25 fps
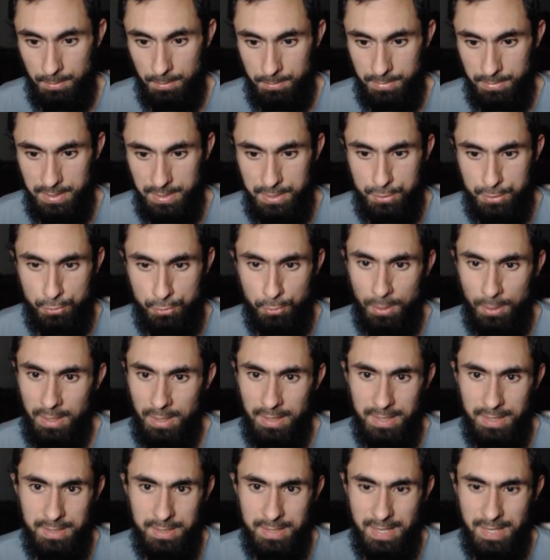These
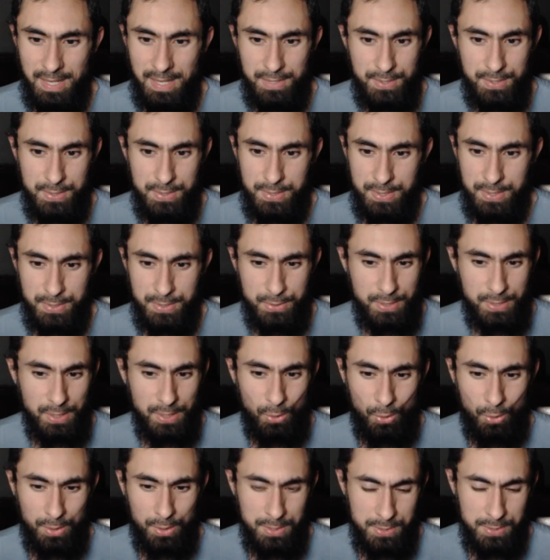Twilight essences, they
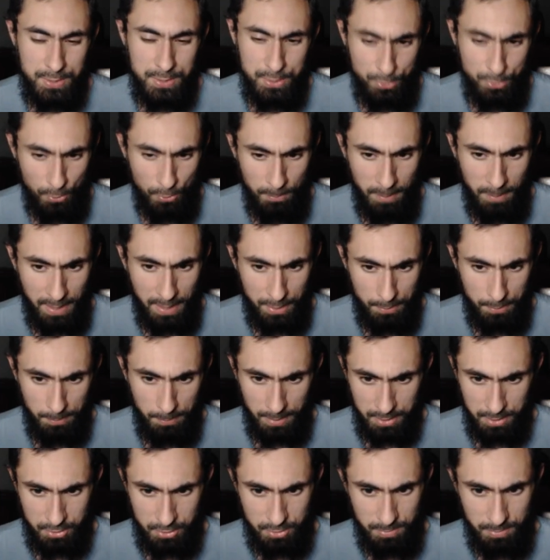honestly don't matter
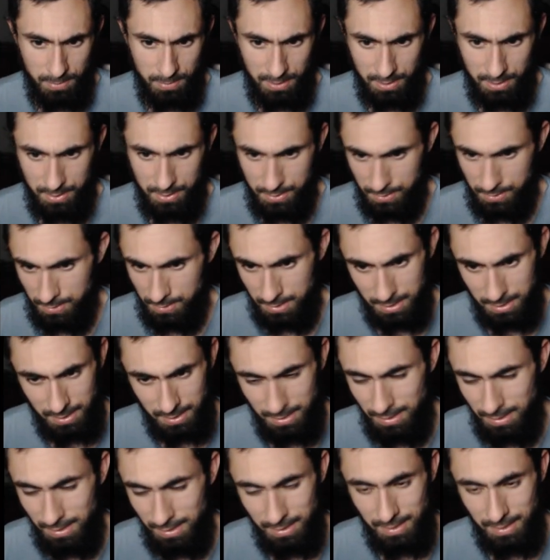much because
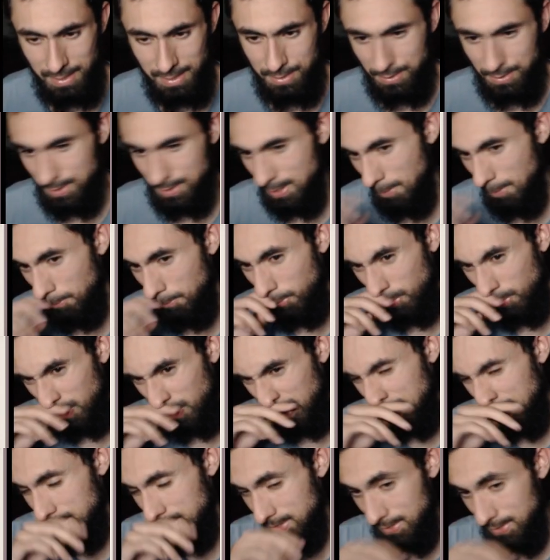it's the temporal
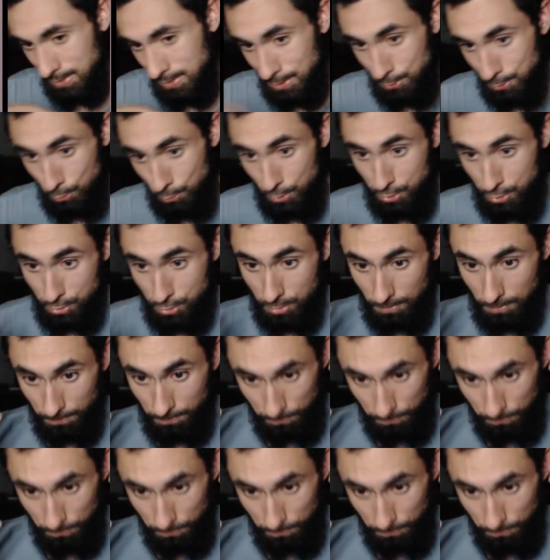essences which